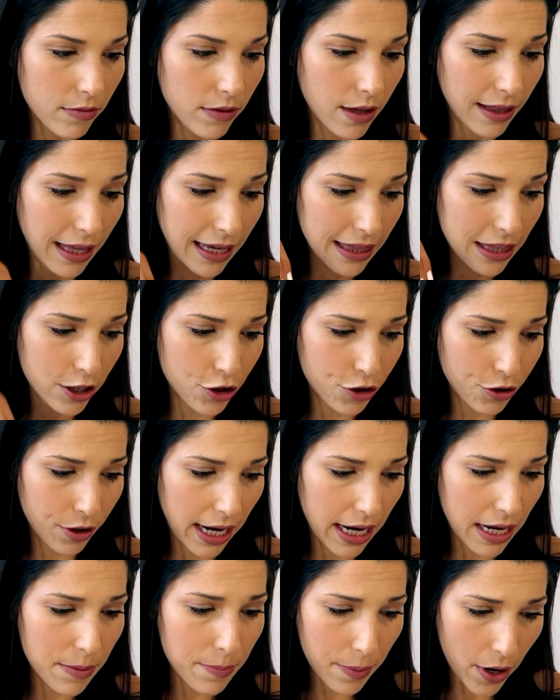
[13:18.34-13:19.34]
like the
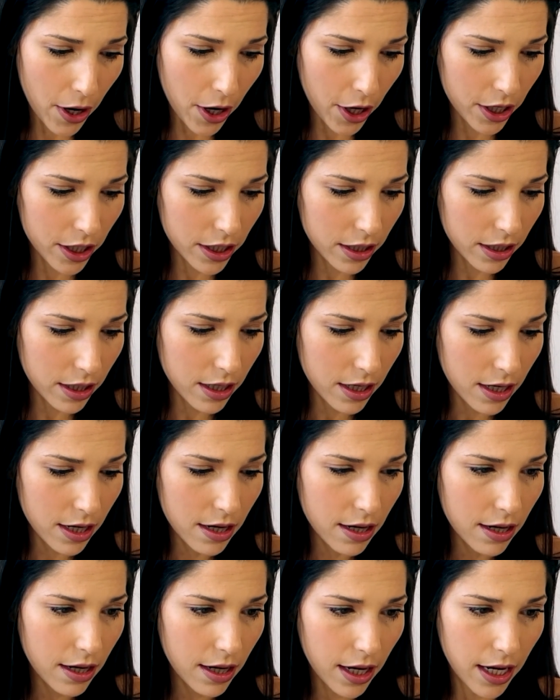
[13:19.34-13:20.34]
train part,
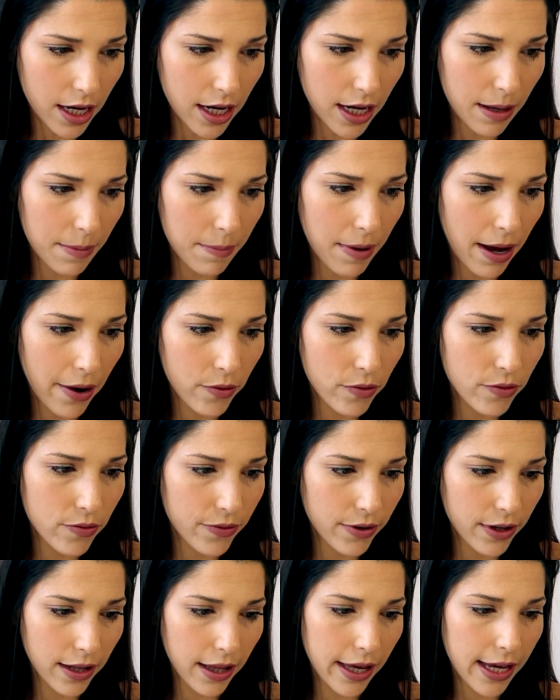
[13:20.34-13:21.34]
I would
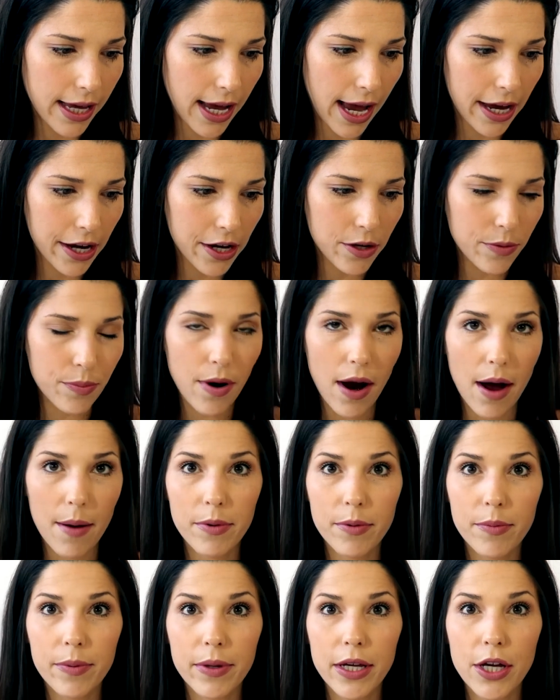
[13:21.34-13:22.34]
feel like I could
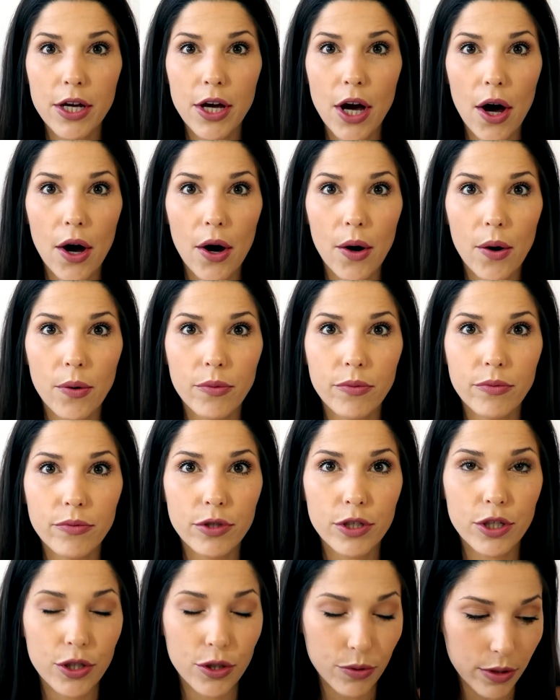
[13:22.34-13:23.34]
probably go
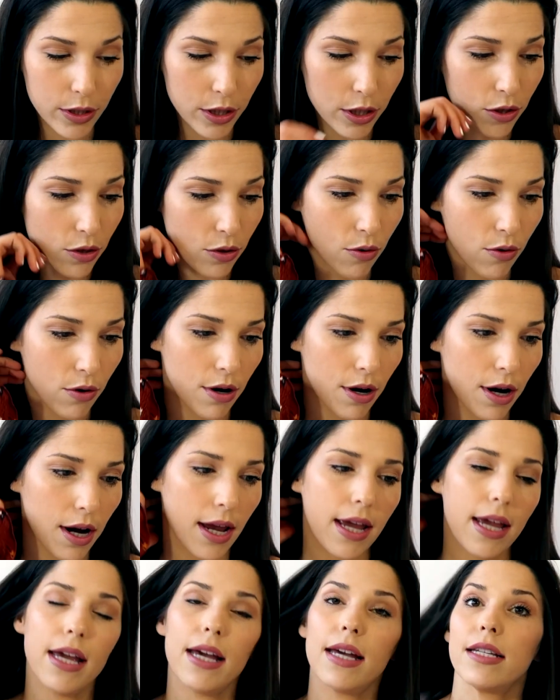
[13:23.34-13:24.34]
to a store
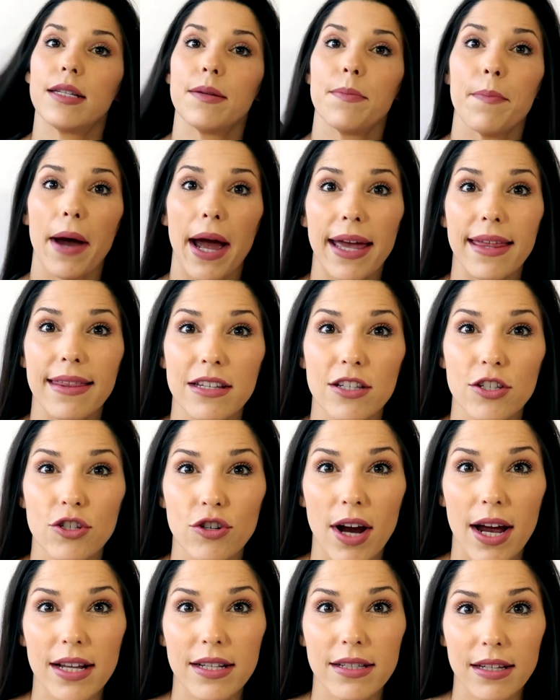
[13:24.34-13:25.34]
and buy this
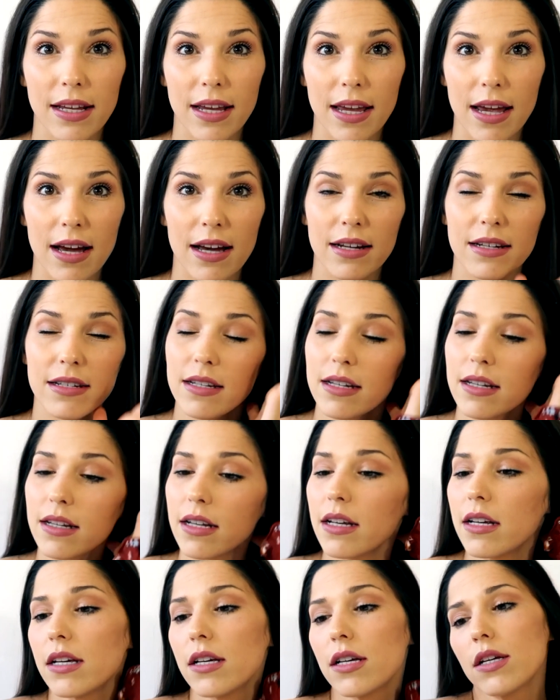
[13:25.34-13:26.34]
dress. And
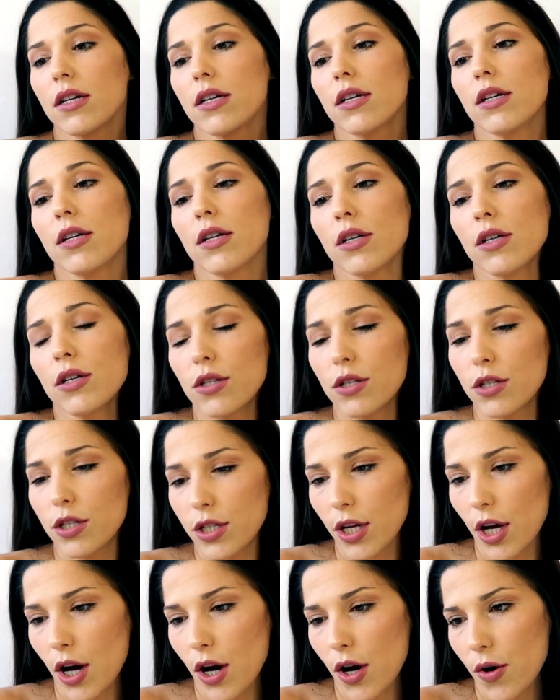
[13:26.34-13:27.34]

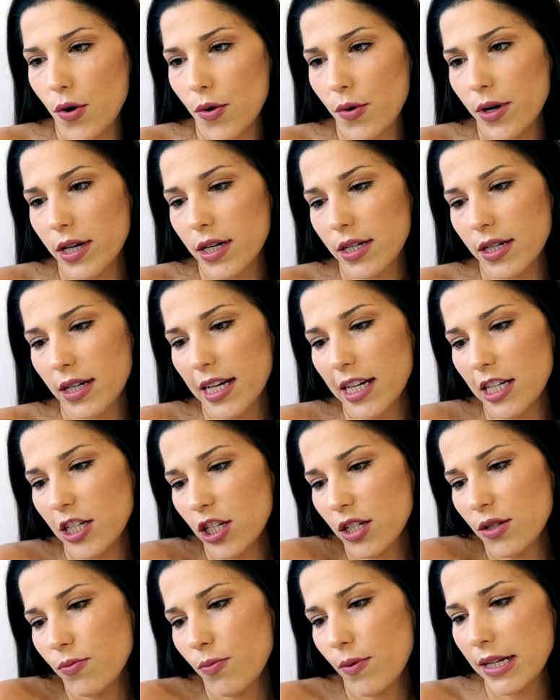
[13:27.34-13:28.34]
so it
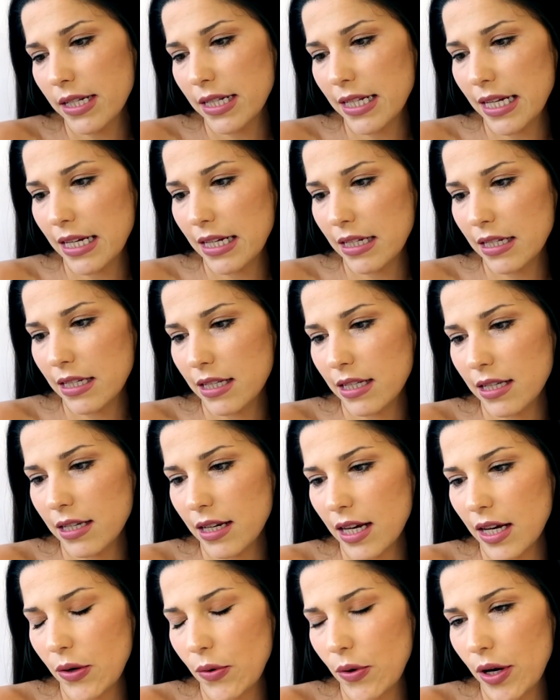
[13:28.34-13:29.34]
just wasn't,
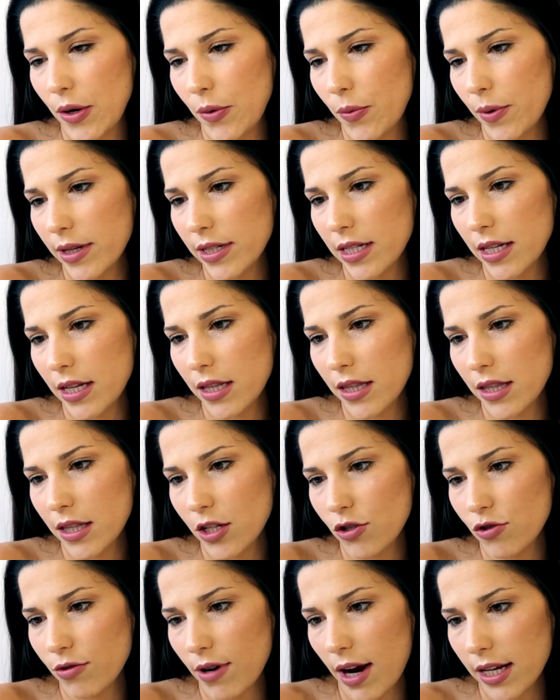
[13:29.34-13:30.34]
it wasn't the
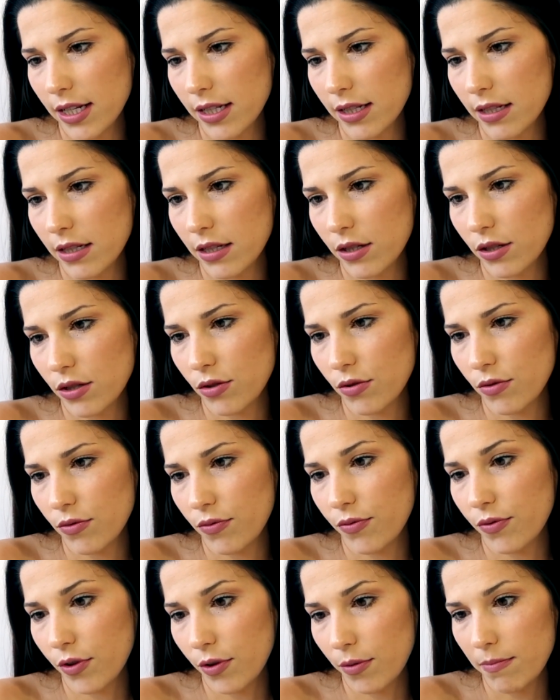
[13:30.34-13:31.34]
dress
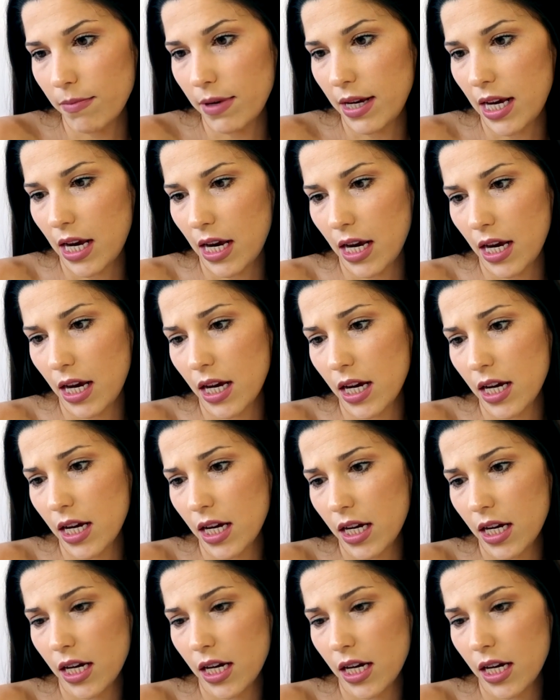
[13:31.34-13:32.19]
for me.